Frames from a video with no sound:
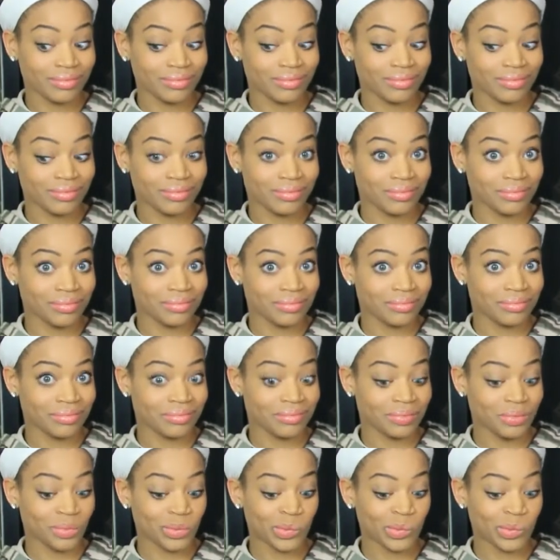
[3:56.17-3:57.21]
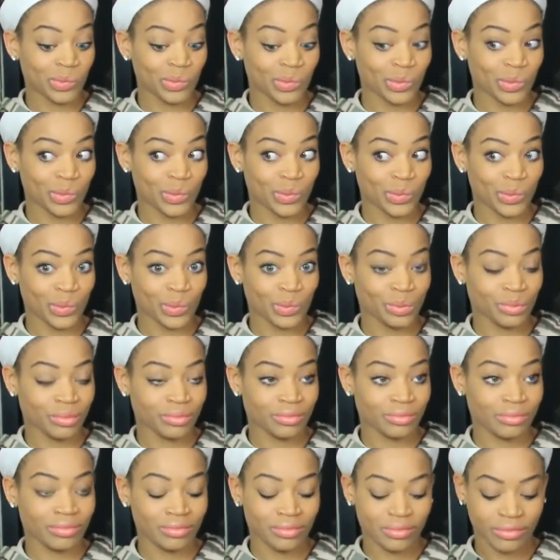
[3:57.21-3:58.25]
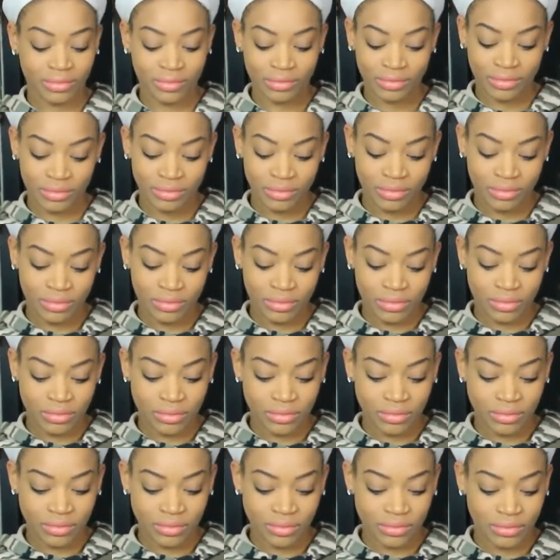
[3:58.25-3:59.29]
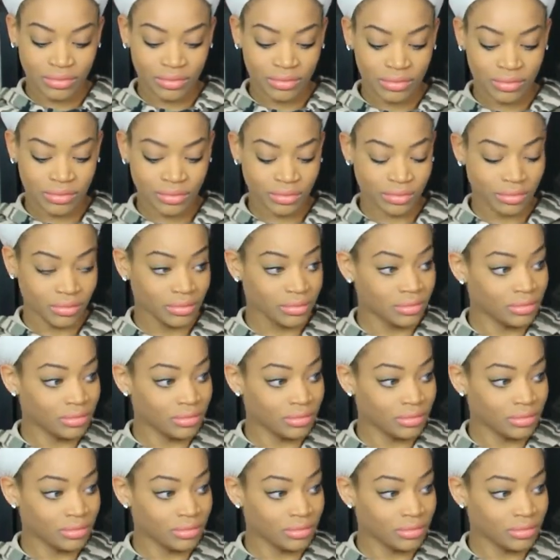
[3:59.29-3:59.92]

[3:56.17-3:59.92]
(silent)